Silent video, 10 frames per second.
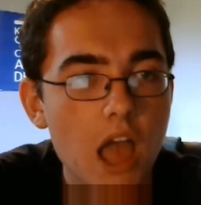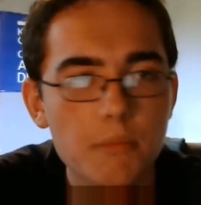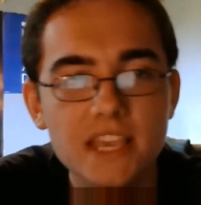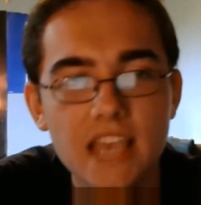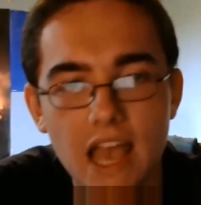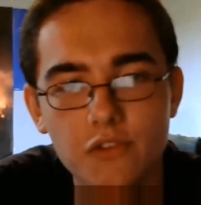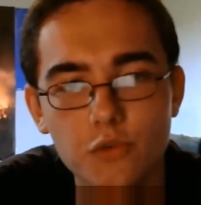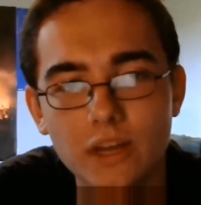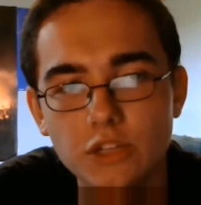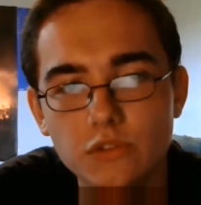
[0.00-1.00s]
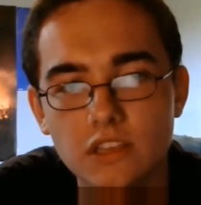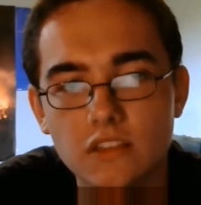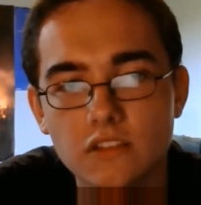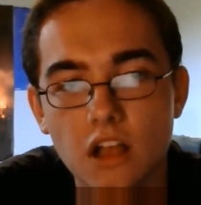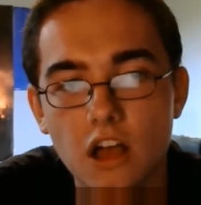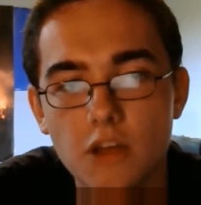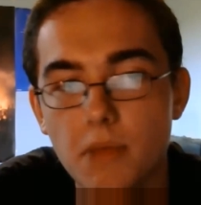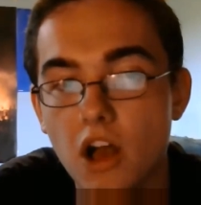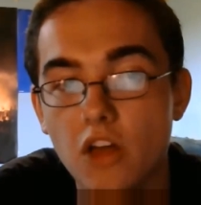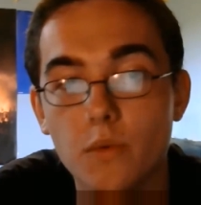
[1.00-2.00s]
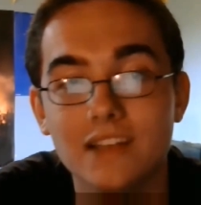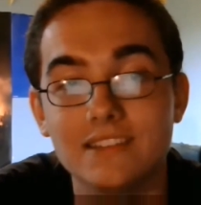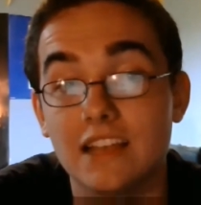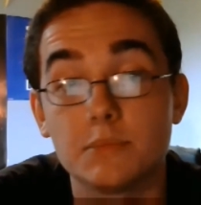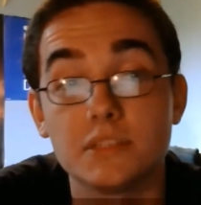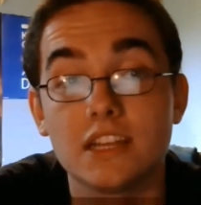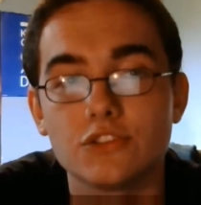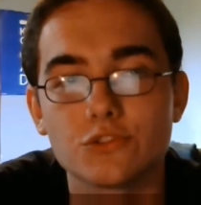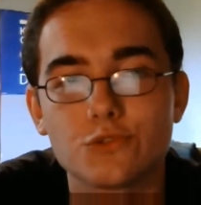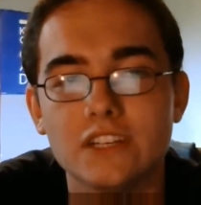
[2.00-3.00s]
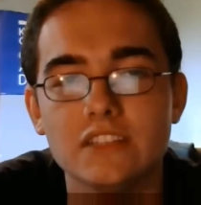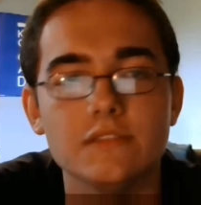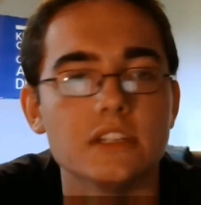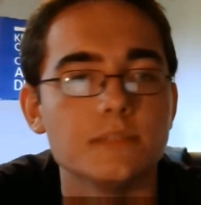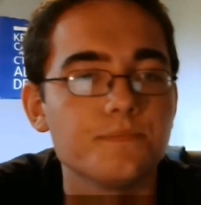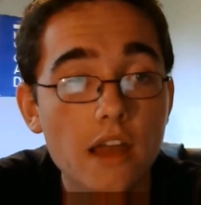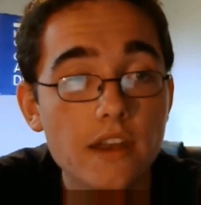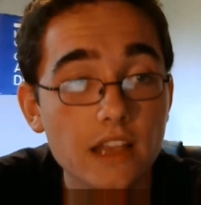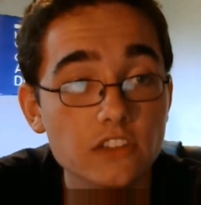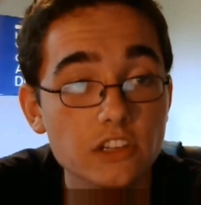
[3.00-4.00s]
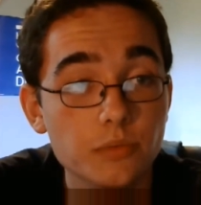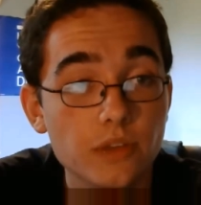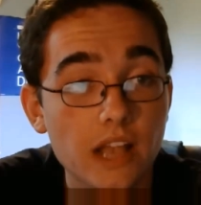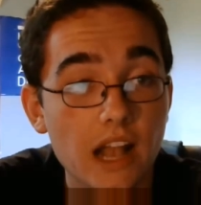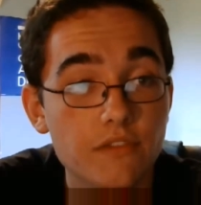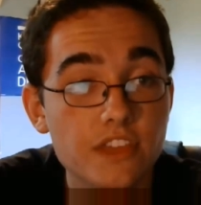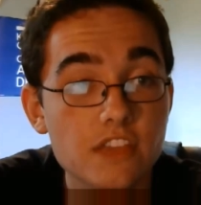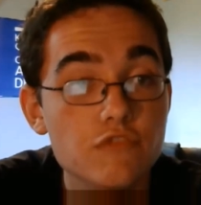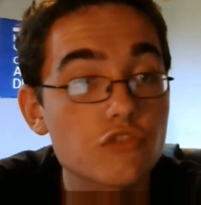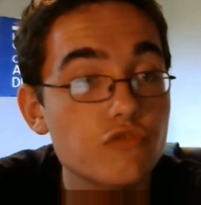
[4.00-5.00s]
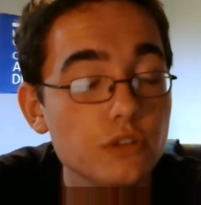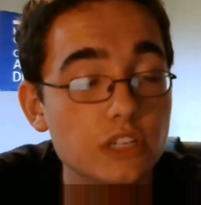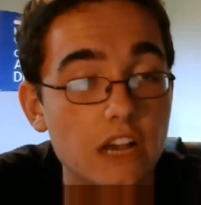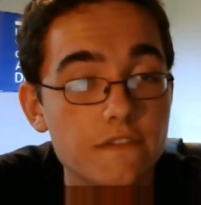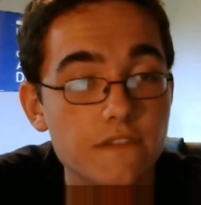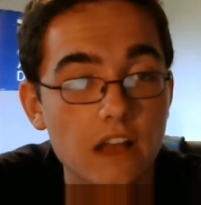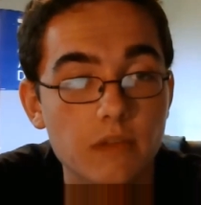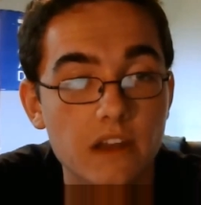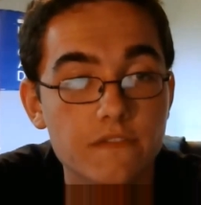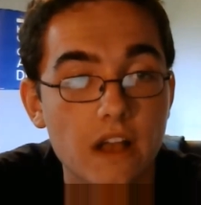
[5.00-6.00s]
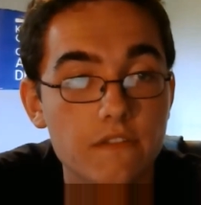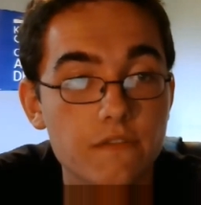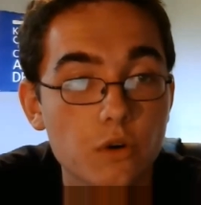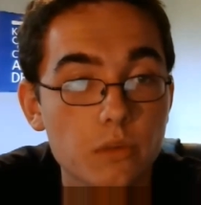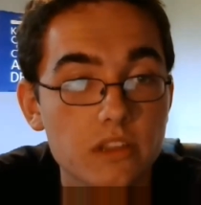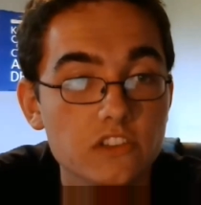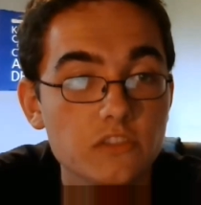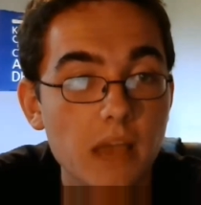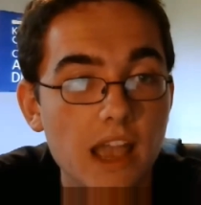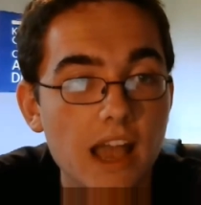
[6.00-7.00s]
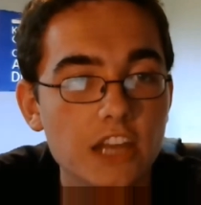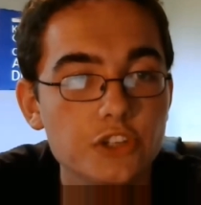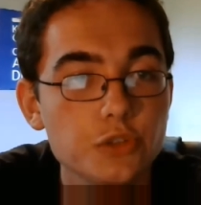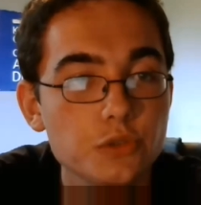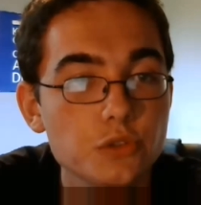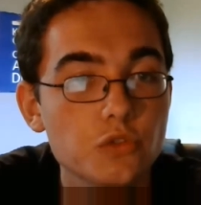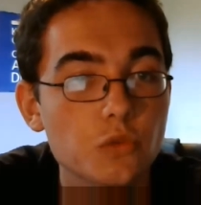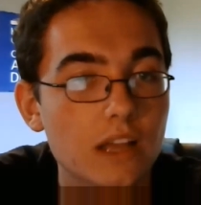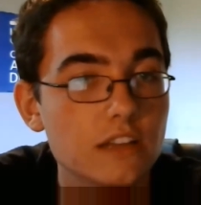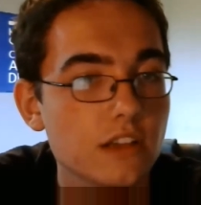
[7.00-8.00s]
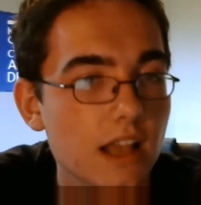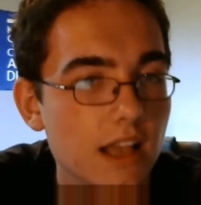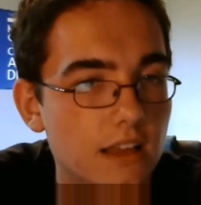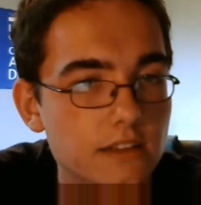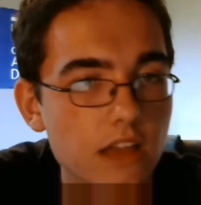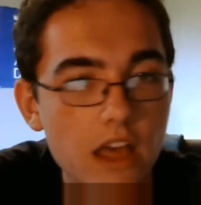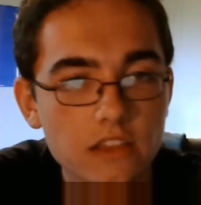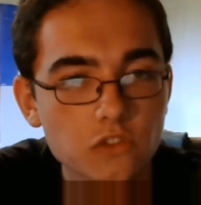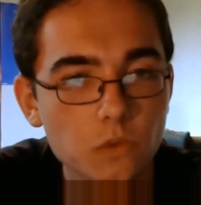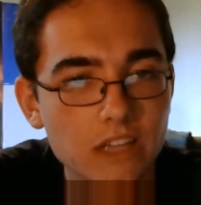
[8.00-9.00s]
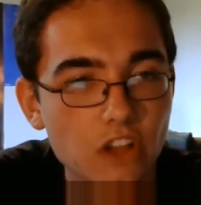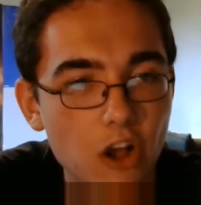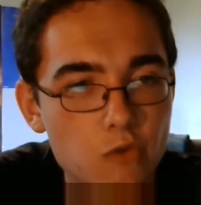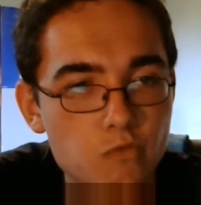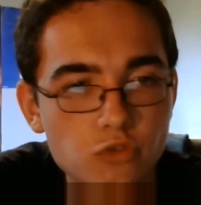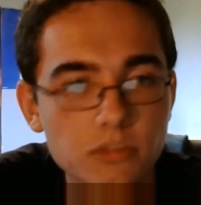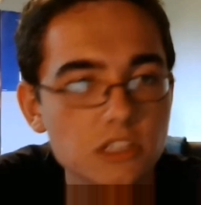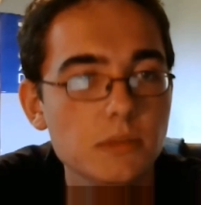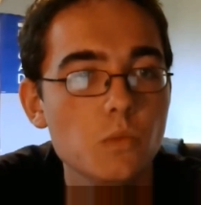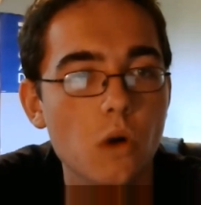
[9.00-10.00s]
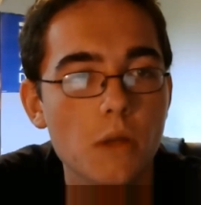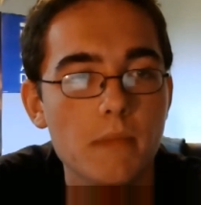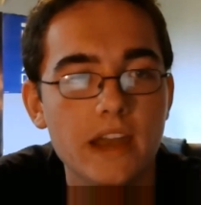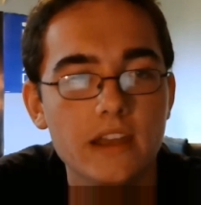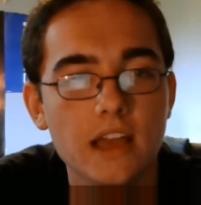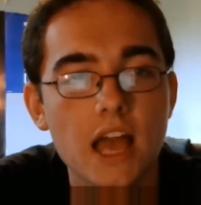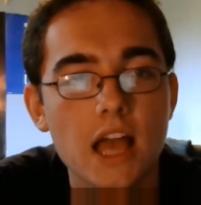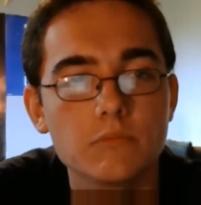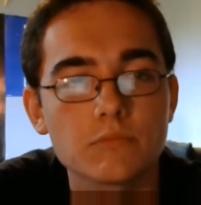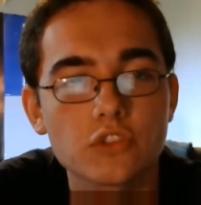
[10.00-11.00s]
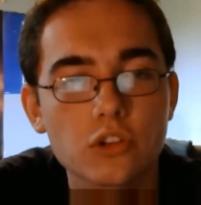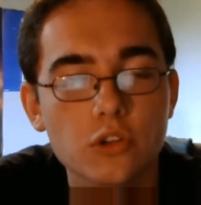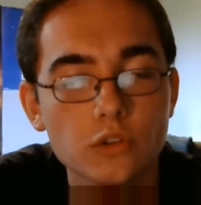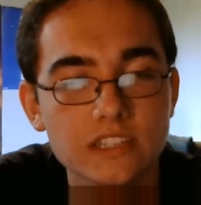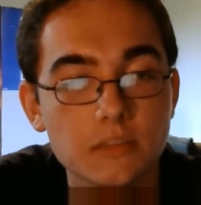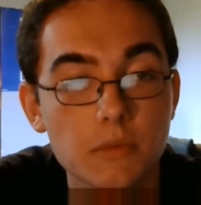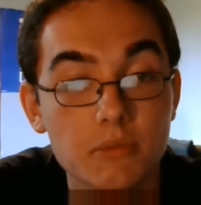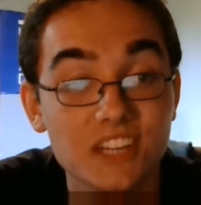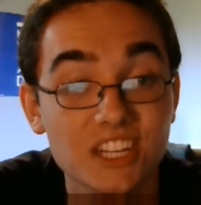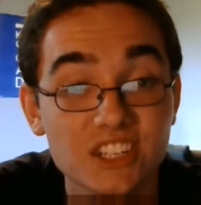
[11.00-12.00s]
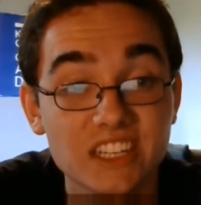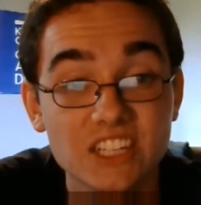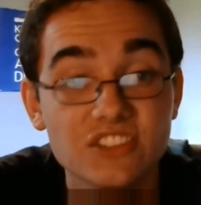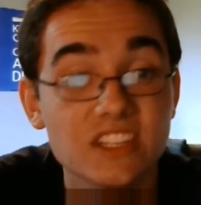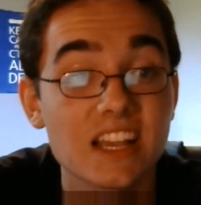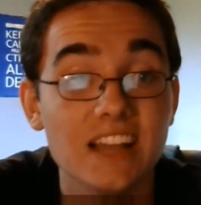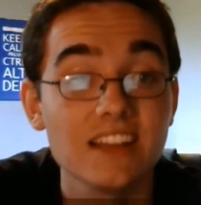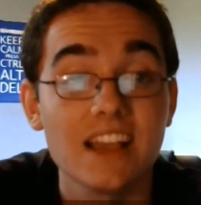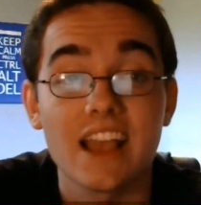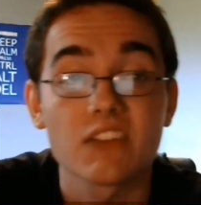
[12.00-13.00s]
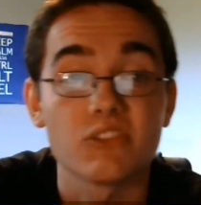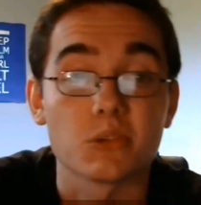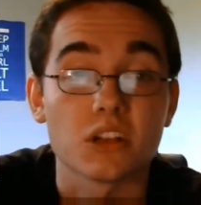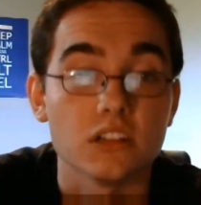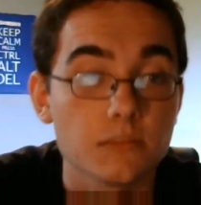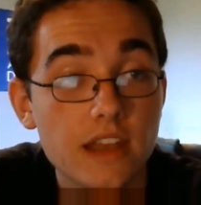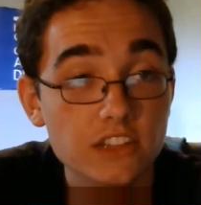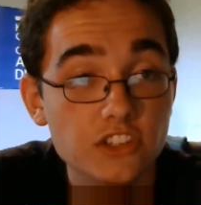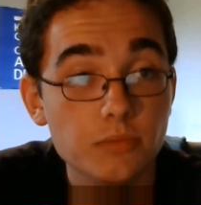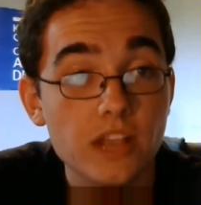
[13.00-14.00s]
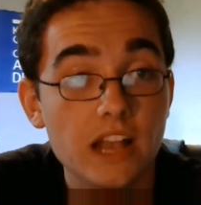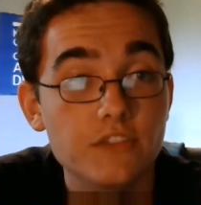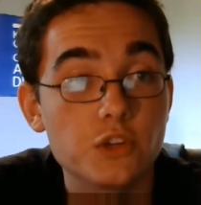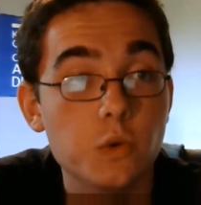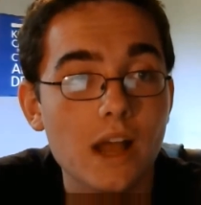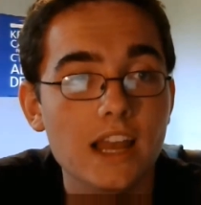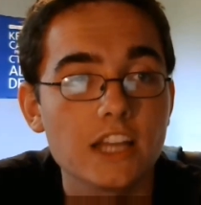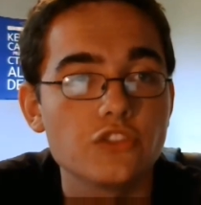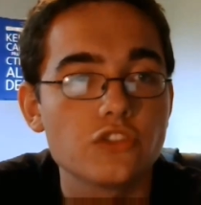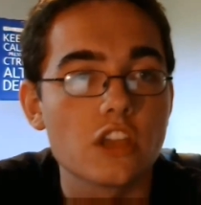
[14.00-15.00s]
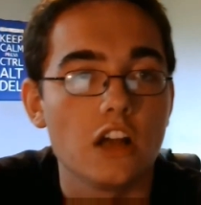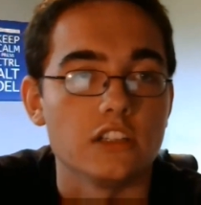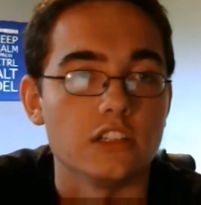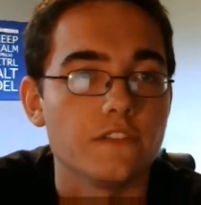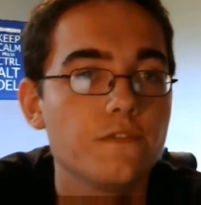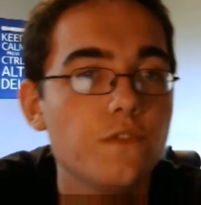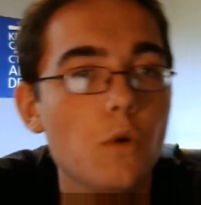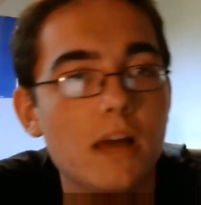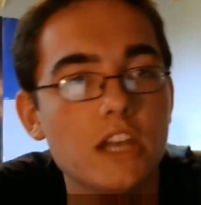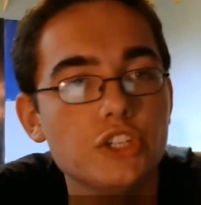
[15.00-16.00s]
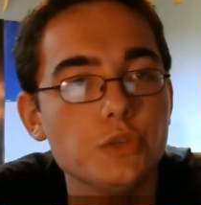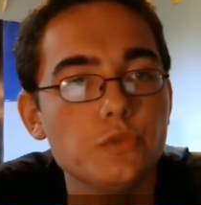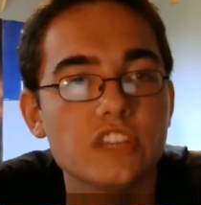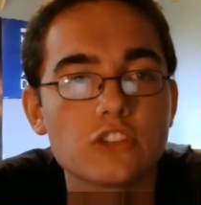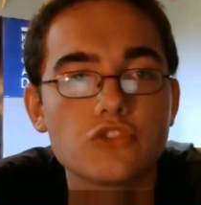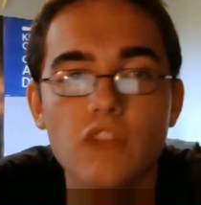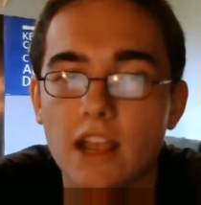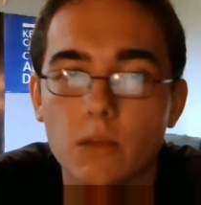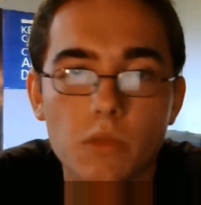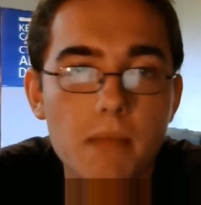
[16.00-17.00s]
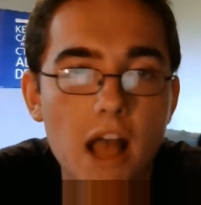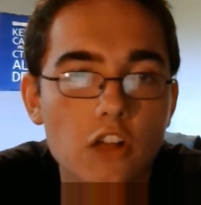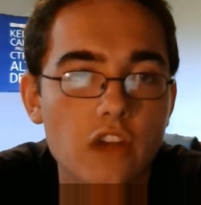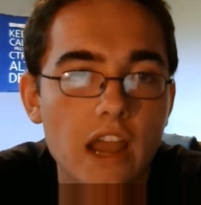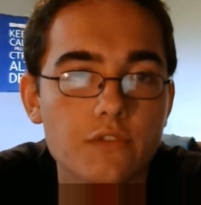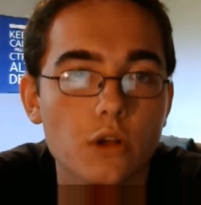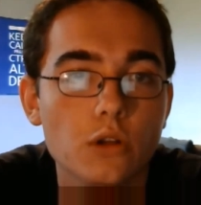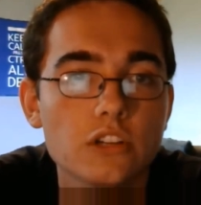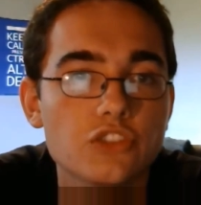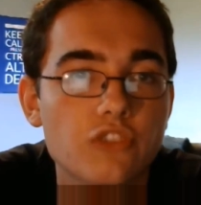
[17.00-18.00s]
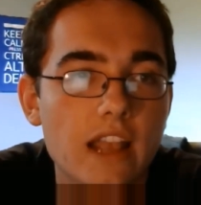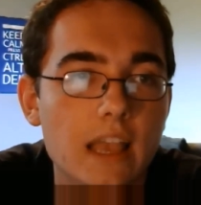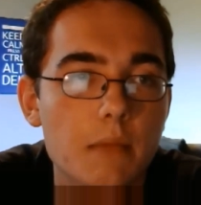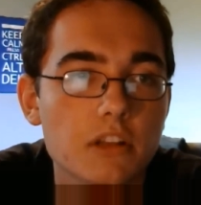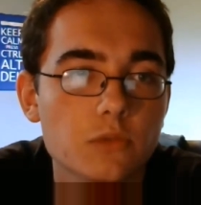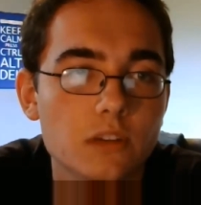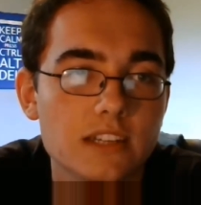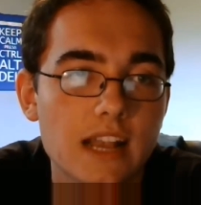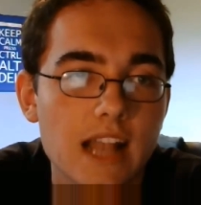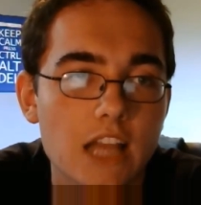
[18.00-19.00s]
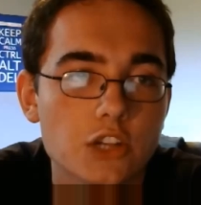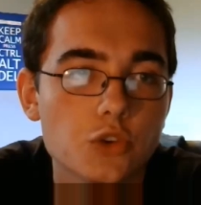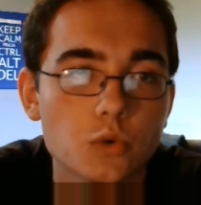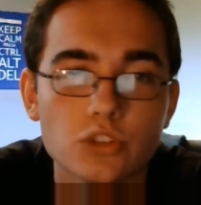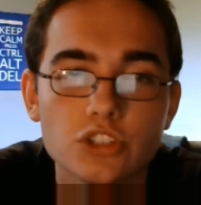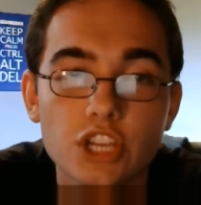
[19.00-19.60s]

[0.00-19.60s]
Be careful when using this card, but otherwise it has potential crazy fun. Next up we have the Recruiter, a 5 mana 5/4 with an Inspire, add a 2/2 squire to your hand. These squires are rumoured to be 1 mana, causing it to be a potentially interesting anti-aggro card. Next up we have the Twilight Guardian, a 4 mana 2/6 dragon with Battlecry. If you're holding a dragon, gain +1 attack and taunt.